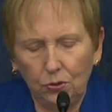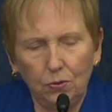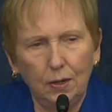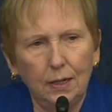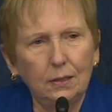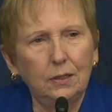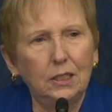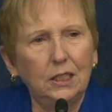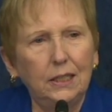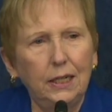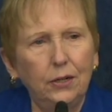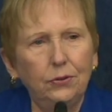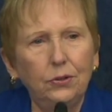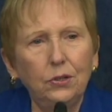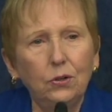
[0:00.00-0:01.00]
trucks, the
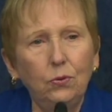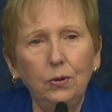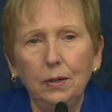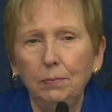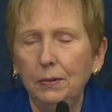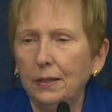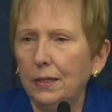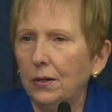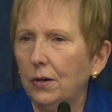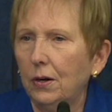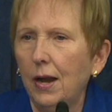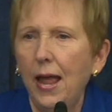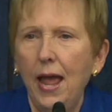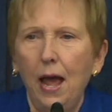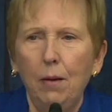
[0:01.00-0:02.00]
standard equipment that